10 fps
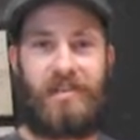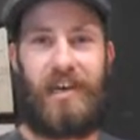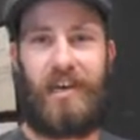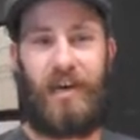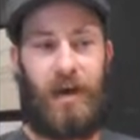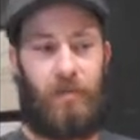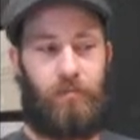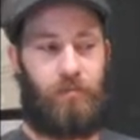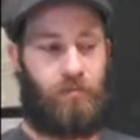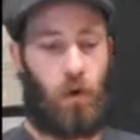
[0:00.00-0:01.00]

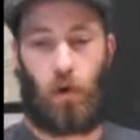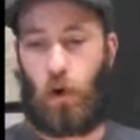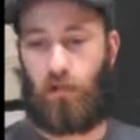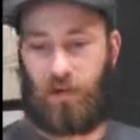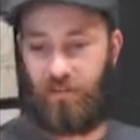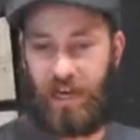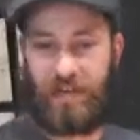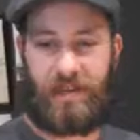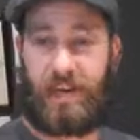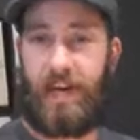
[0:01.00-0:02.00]
Uh, pour-over
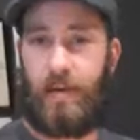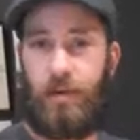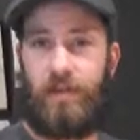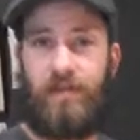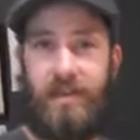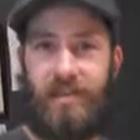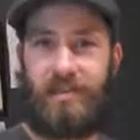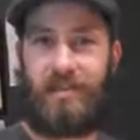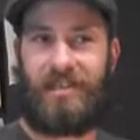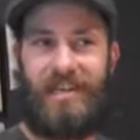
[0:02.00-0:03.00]
device like any one of
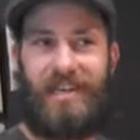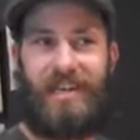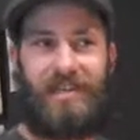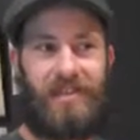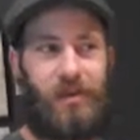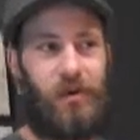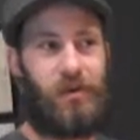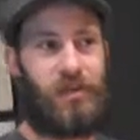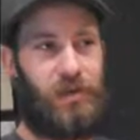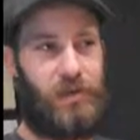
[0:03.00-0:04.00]
these.
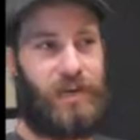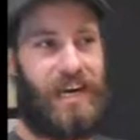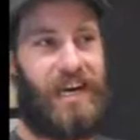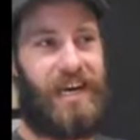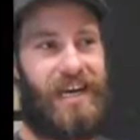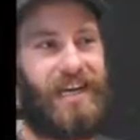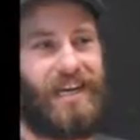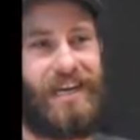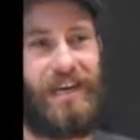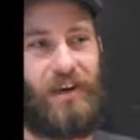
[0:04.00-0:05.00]
So she,
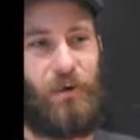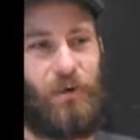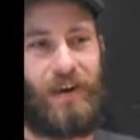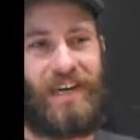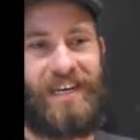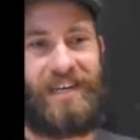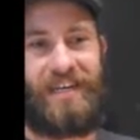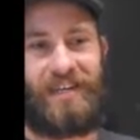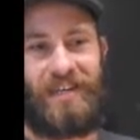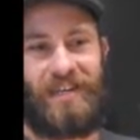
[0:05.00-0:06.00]
uh, what I did
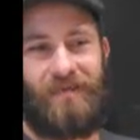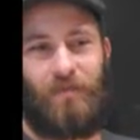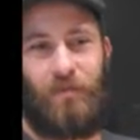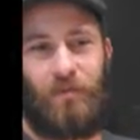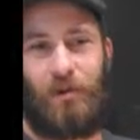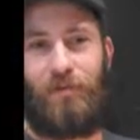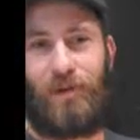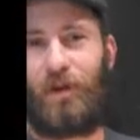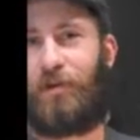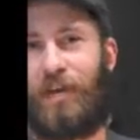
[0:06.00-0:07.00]
to, to, prove
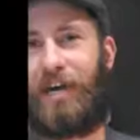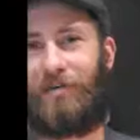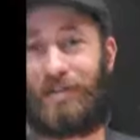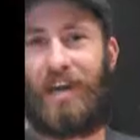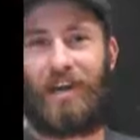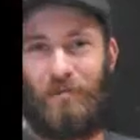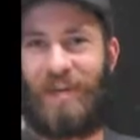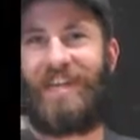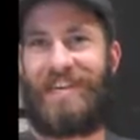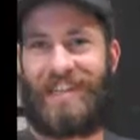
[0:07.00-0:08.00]
to her that I was kind of
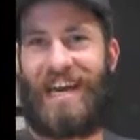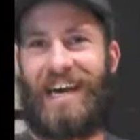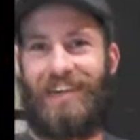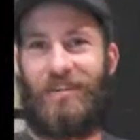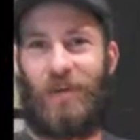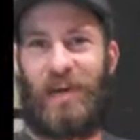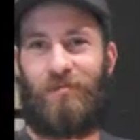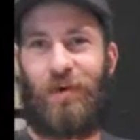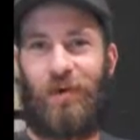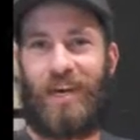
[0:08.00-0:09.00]
committed to that way
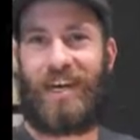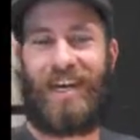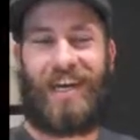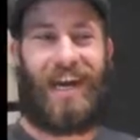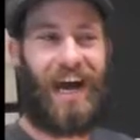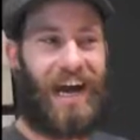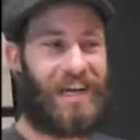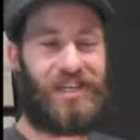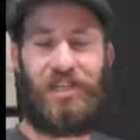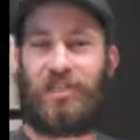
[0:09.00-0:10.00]
of brewing, I
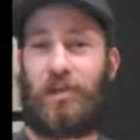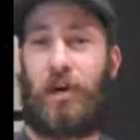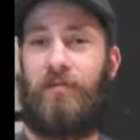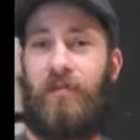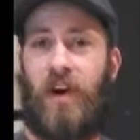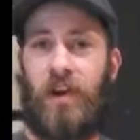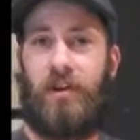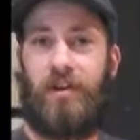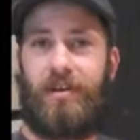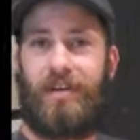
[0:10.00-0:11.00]
actually just got a funnel,
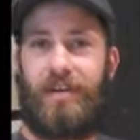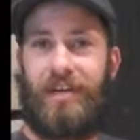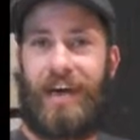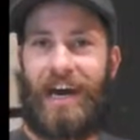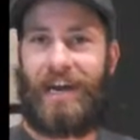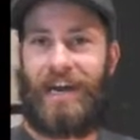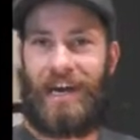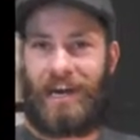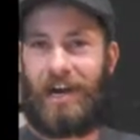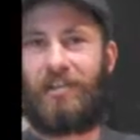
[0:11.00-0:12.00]
and
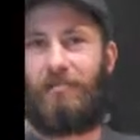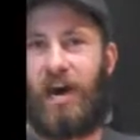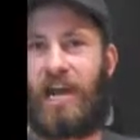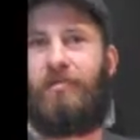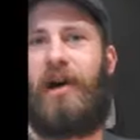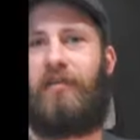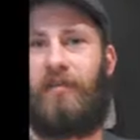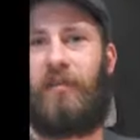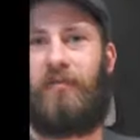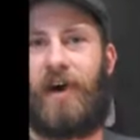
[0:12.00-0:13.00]
I, I cut the bottom off
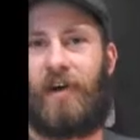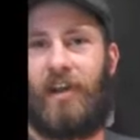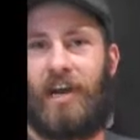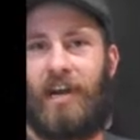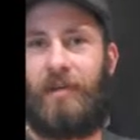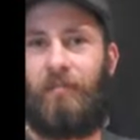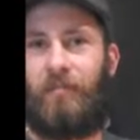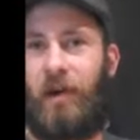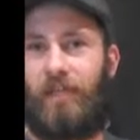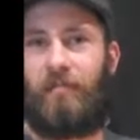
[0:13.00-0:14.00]
of the funnel, and I
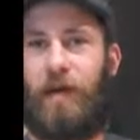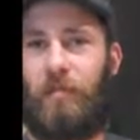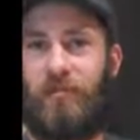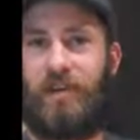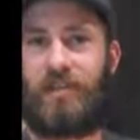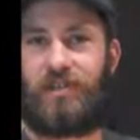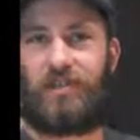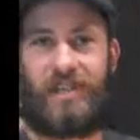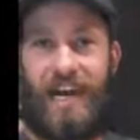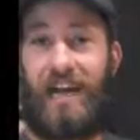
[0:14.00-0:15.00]
got the paper
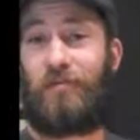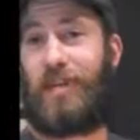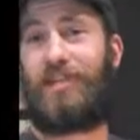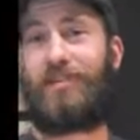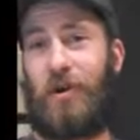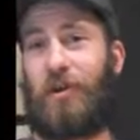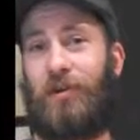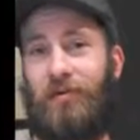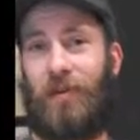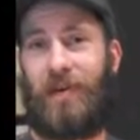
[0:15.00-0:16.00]
filters, and that's when I started
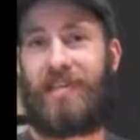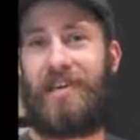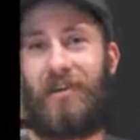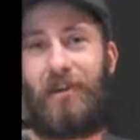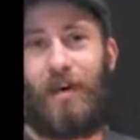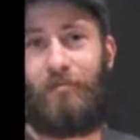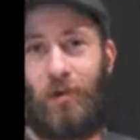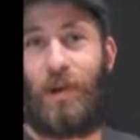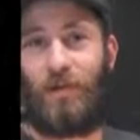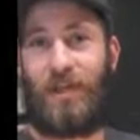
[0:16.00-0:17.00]
doing single cup
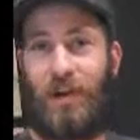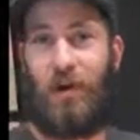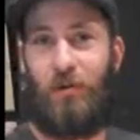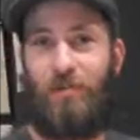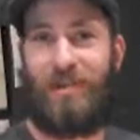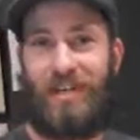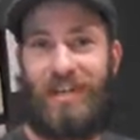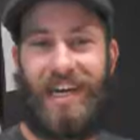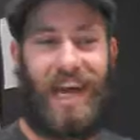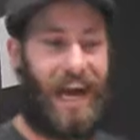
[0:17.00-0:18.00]
brewing with it,
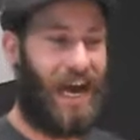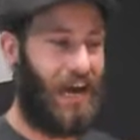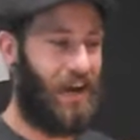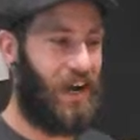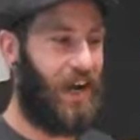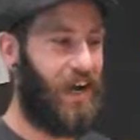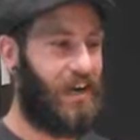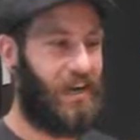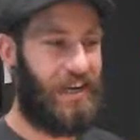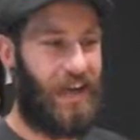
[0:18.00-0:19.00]
and, uh,
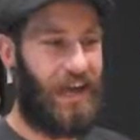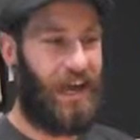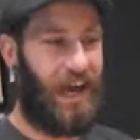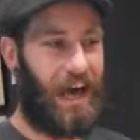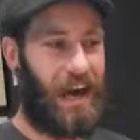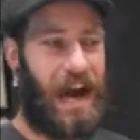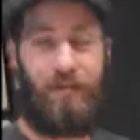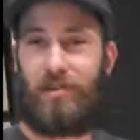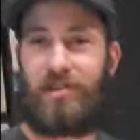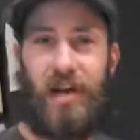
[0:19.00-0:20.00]
and I
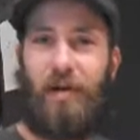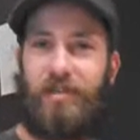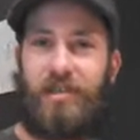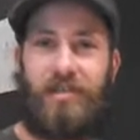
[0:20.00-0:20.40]
haven't stopped.